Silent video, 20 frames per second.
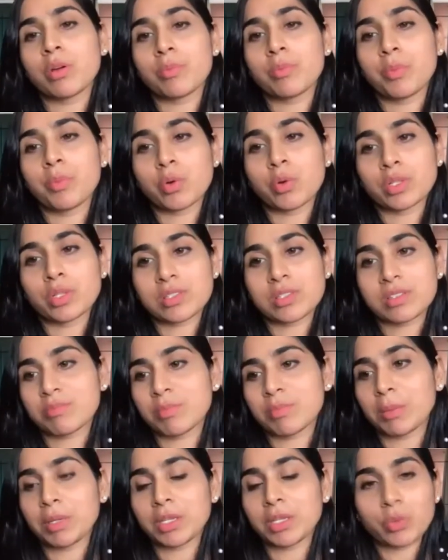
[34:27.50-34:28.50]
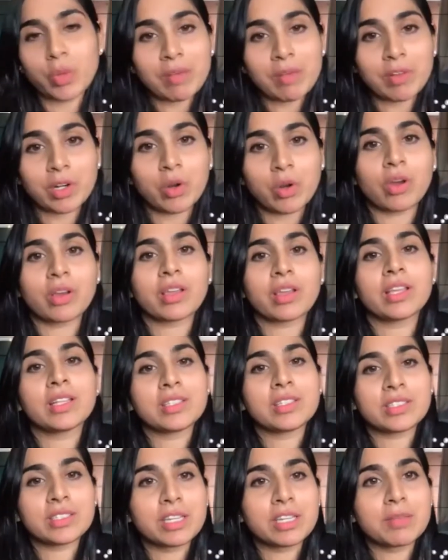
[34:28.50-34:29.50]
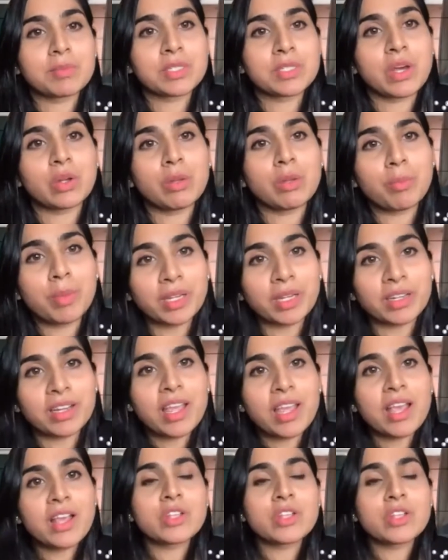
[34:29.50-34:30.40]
post maybe 12 o'clock, it just dims down a bit.